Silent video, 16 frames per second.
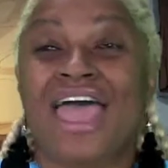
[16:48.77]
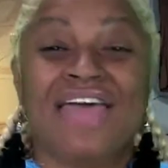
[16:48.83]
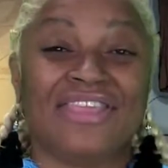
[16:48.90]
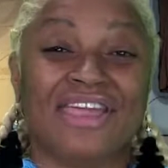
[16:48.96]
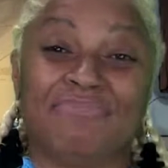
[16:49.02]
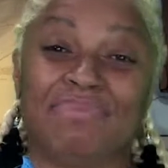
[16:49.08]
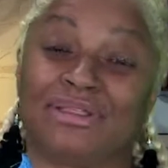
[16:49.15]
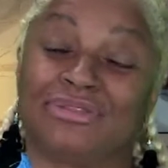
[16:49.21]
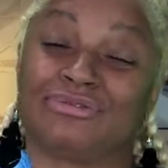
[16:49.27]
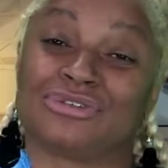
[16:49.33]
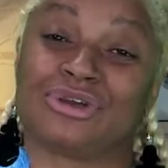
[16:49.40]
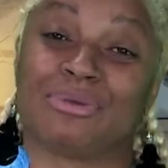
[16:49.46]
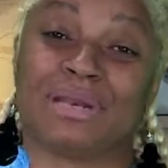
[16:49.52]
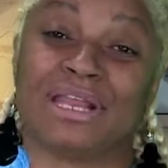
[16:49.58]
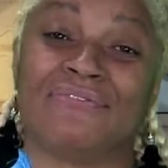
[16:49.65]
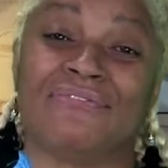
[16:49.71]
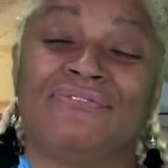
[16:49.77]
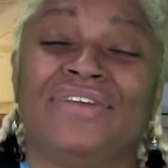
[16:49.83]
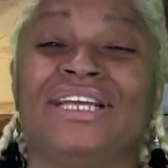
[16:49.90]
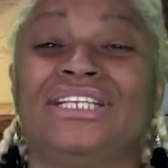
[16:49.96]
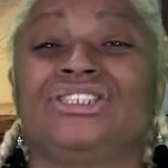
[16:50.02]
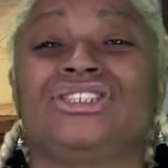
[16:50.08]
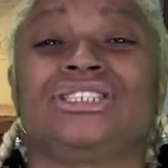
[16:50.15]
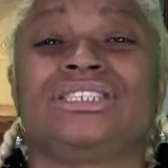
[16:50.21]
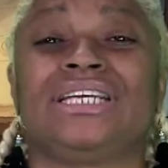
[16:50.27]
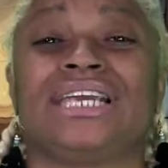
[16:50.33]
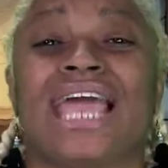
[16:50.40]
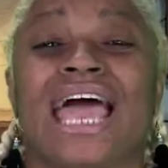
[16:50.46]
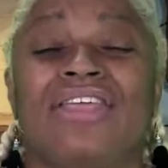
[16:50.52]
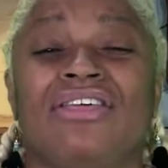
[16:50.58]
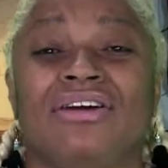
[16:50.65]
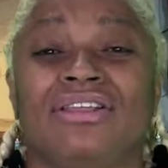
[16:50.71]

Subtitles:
they've been through so many adventures together,